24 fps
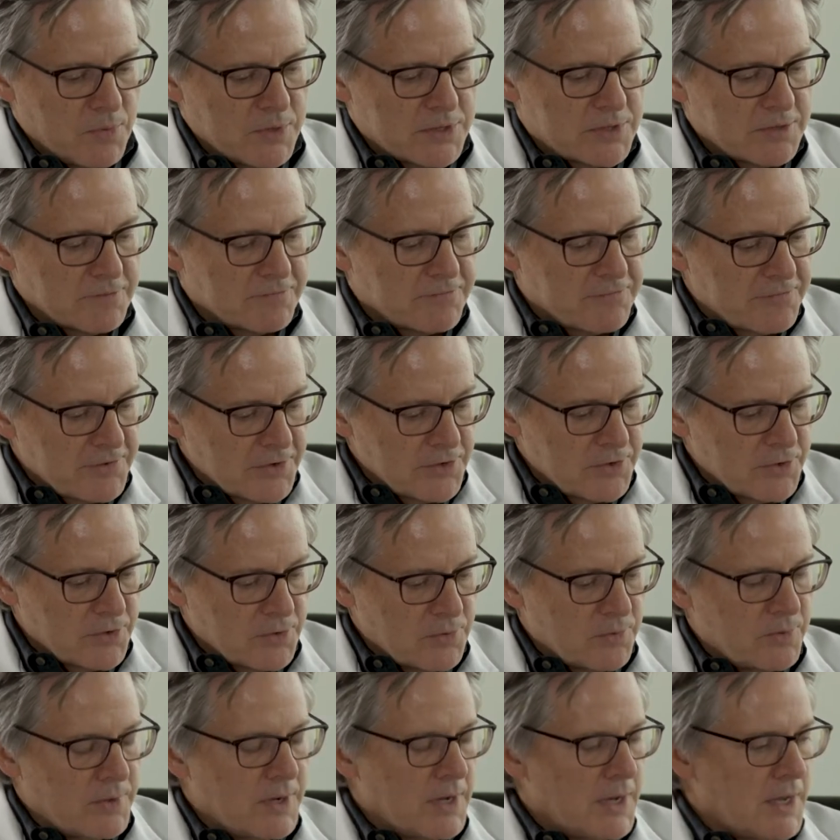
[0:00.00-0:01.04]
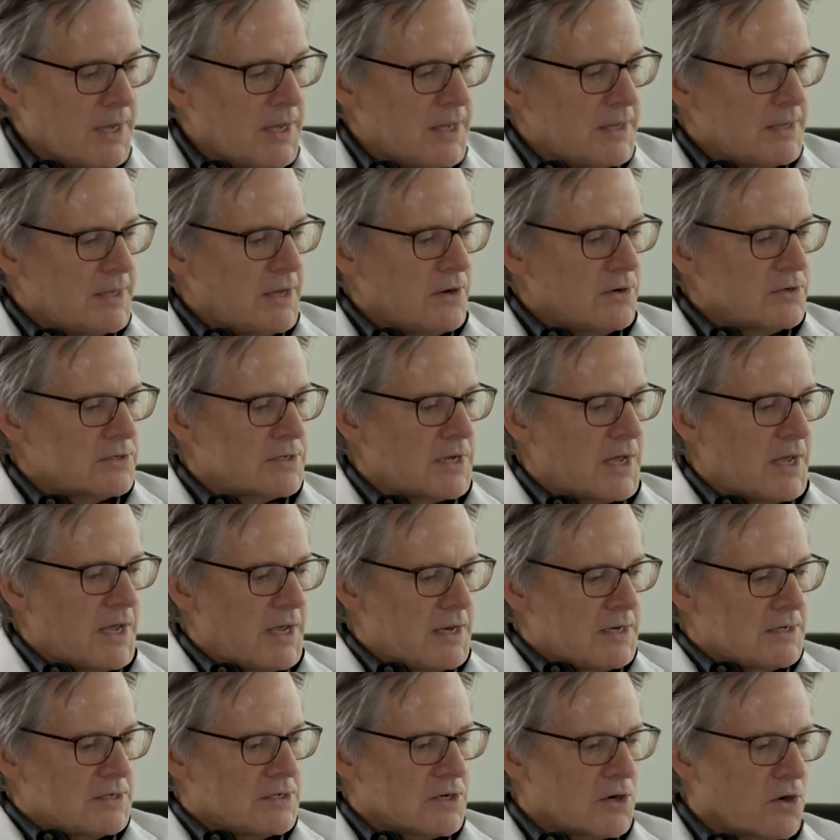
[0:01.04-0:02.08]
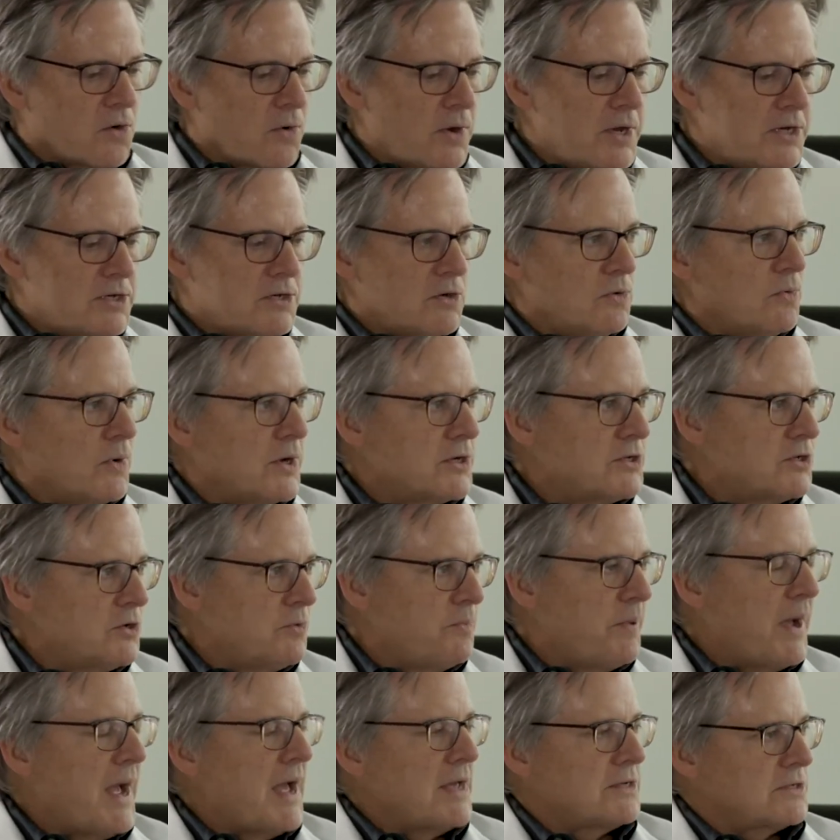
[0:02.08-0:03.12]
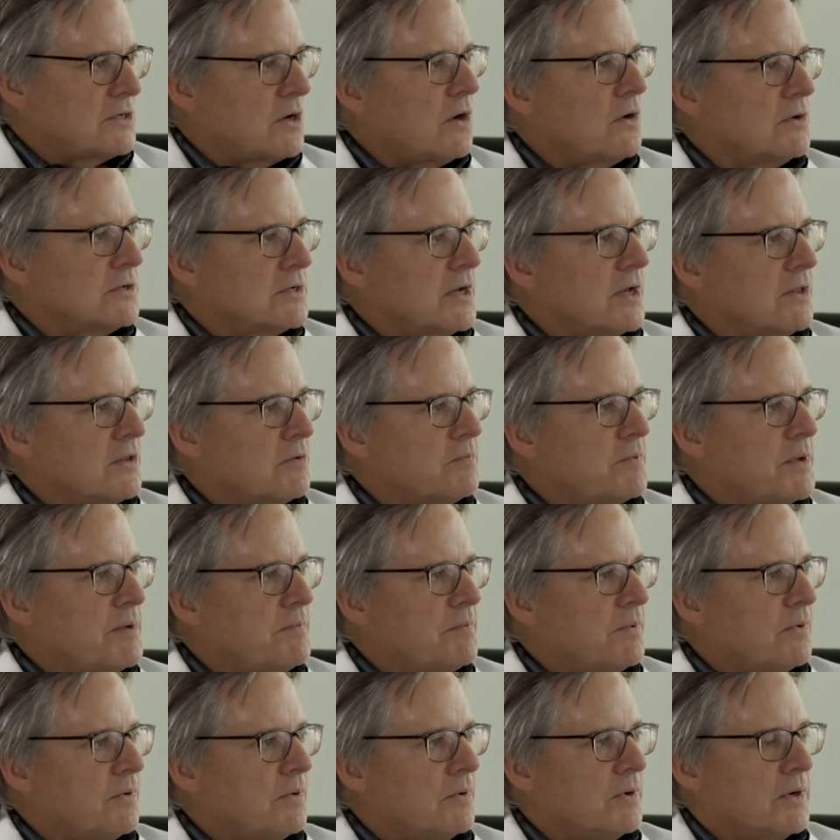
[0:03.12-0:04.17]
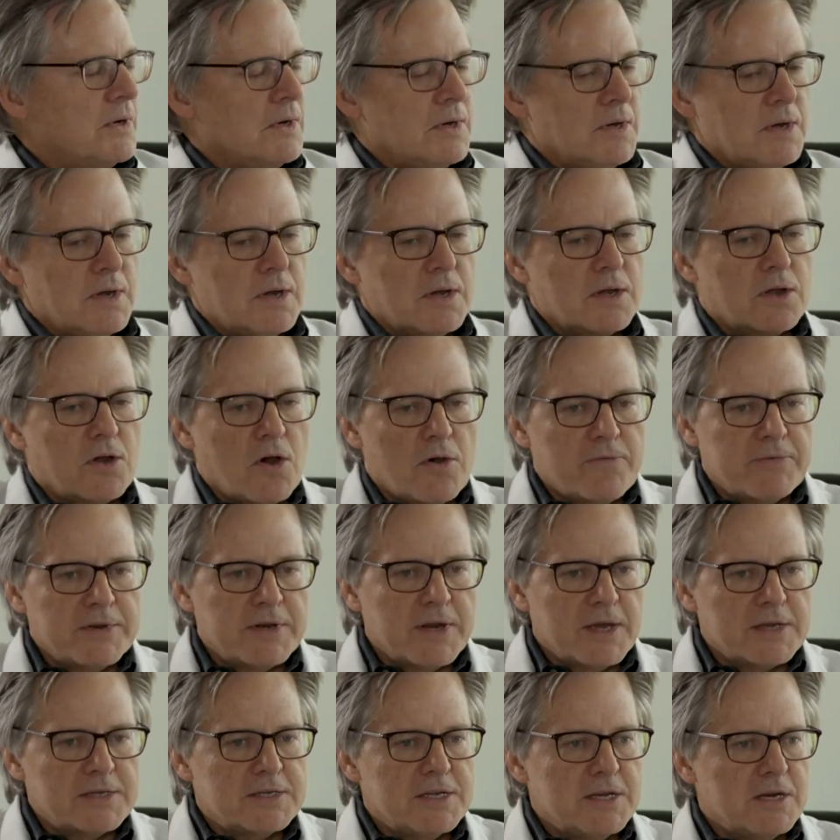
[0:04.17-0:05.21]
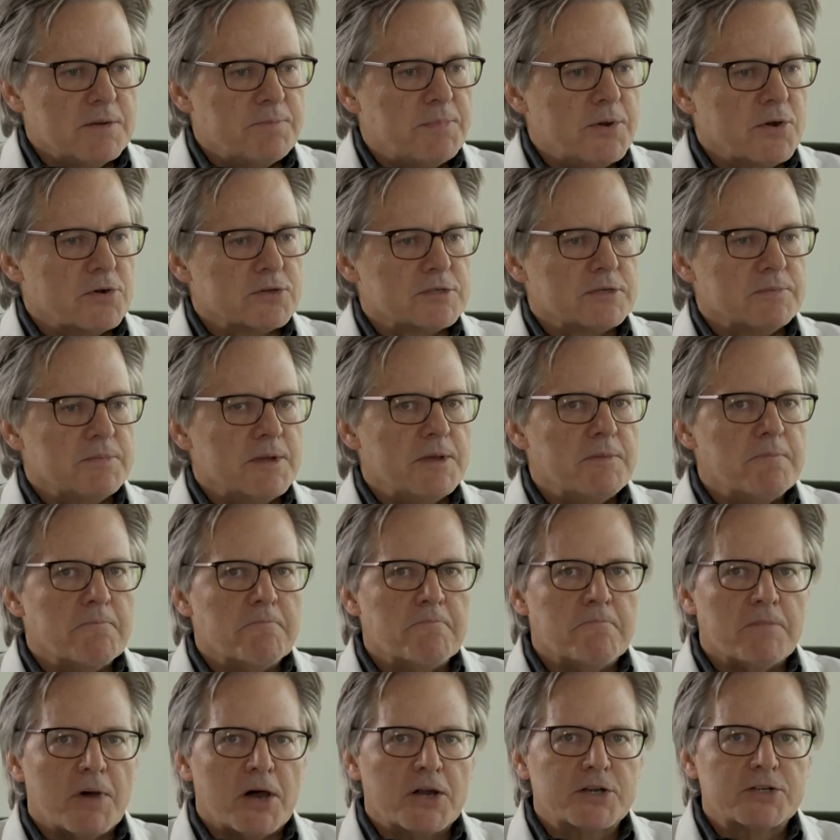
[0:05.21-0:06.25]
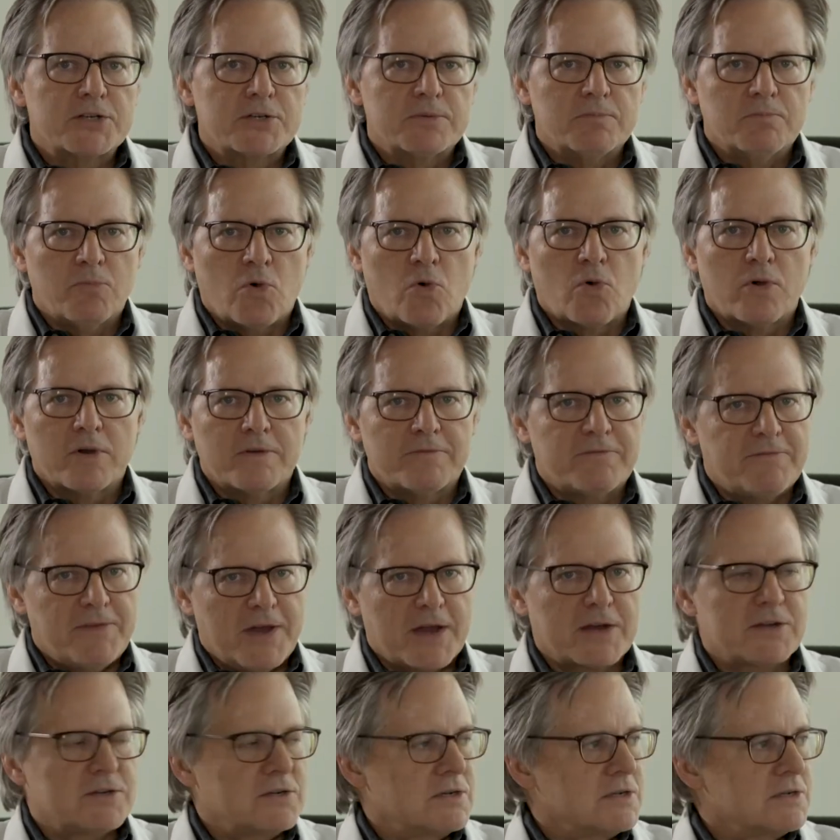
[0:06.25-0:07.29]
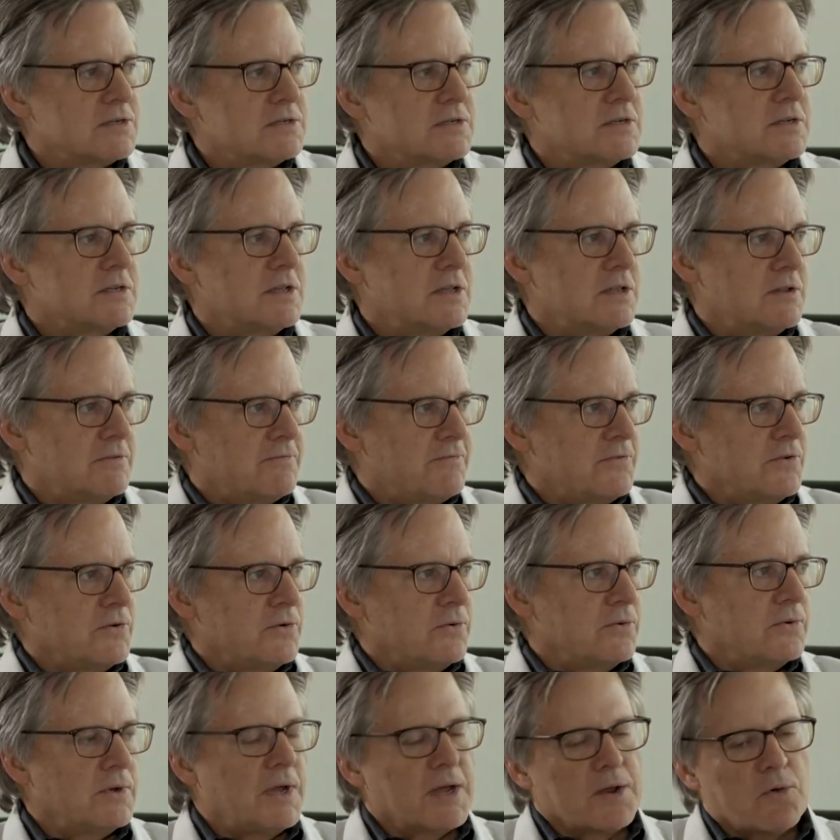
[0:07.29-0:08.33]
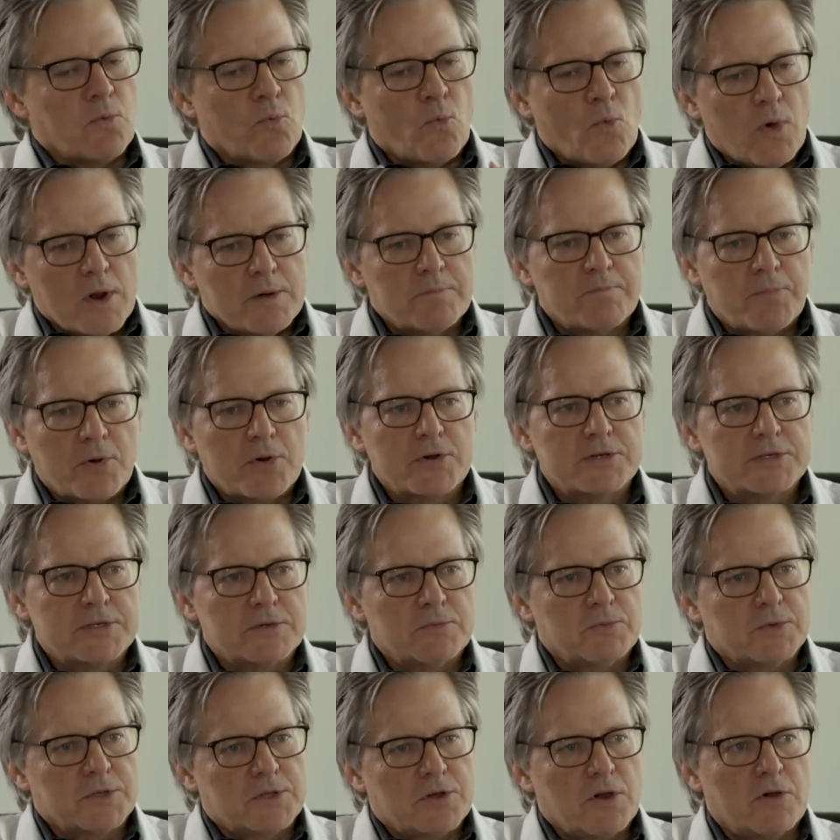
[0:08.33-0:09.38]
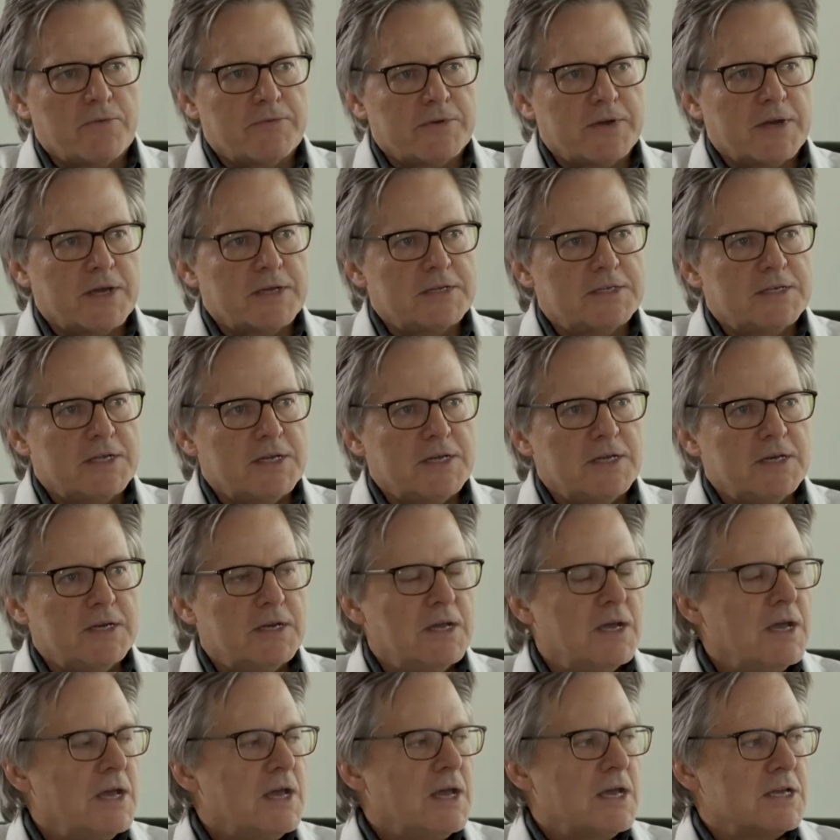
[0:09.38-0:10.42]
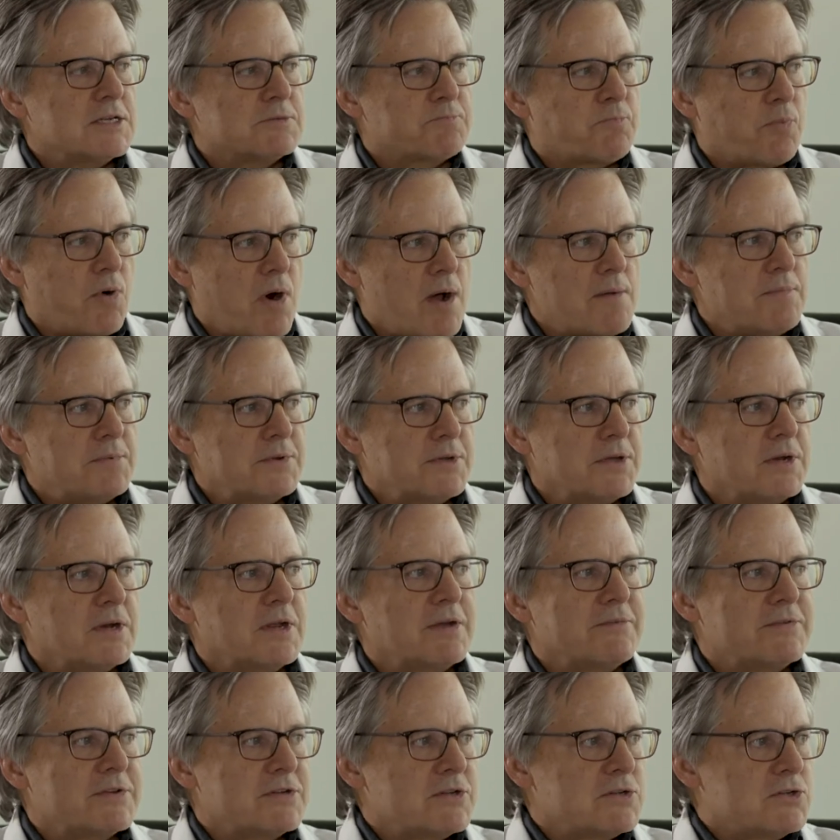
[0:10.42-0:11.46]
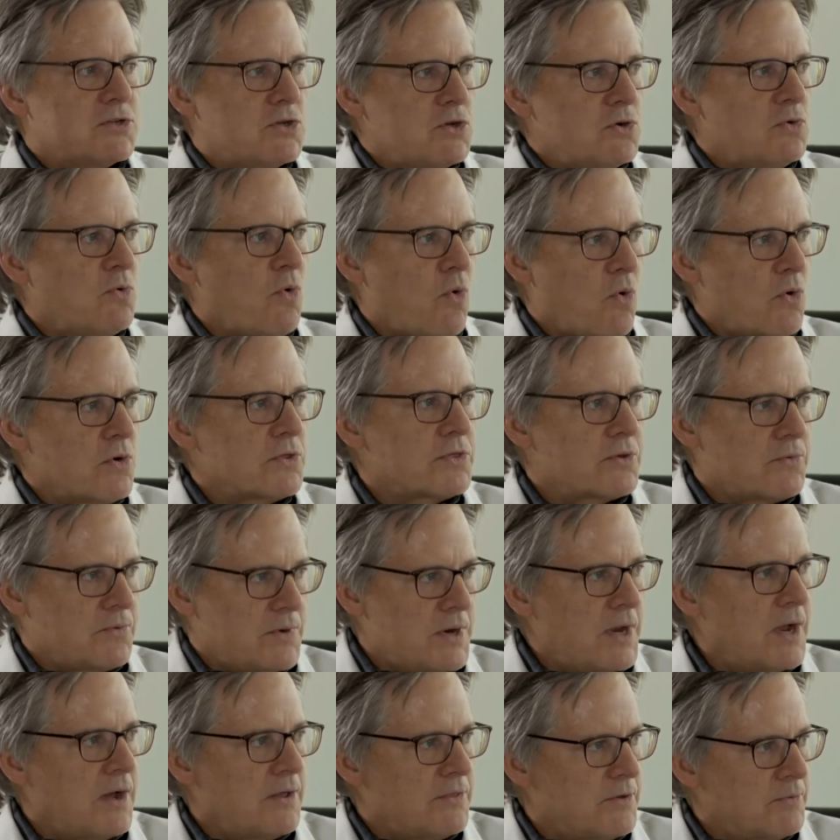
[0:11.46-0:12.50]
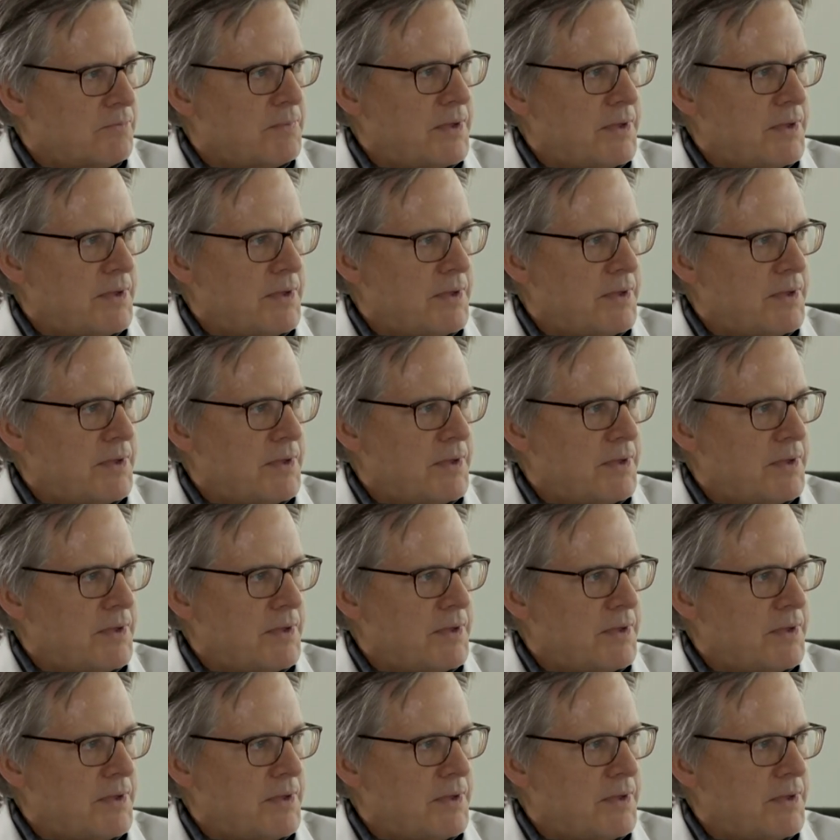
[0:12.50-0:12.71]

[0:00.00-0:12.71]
with the flu, there's a degree to which you pass it on to other people. COVID 19 appears to be much more infectious than the flu. Like one person with COVID 19 is probably going to give it to two or three other